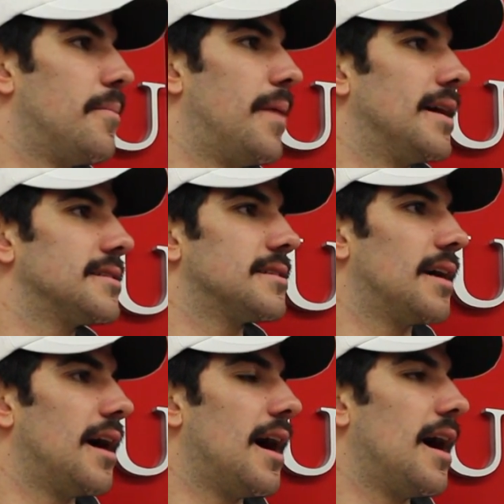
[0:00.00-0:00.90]
Best,
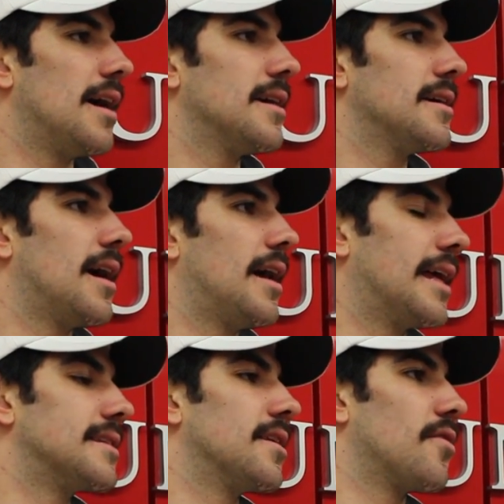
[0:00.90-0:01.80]
I
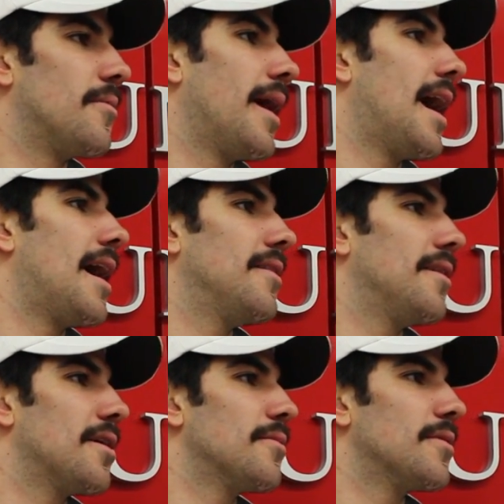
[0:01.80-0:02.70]
like to throw my hat in
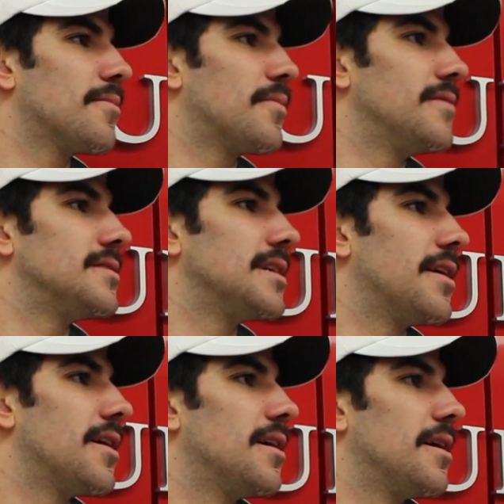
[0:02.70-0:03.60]
there with
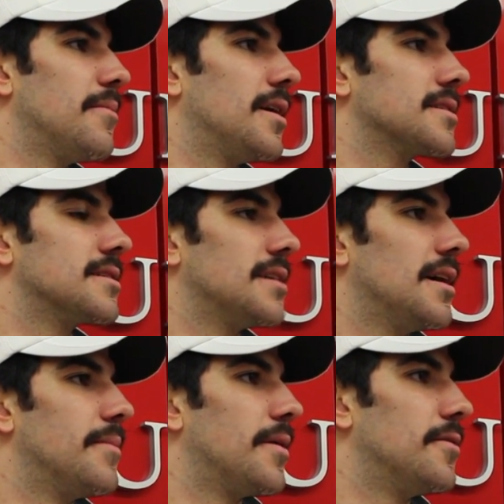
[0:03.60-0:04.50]
Privatera and
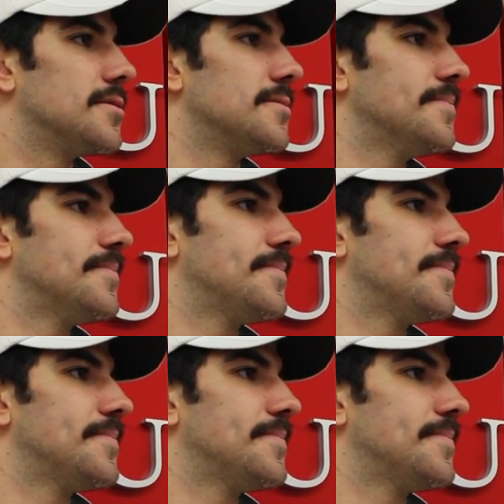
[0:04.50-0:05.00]
Moscatel and Ben Rosen.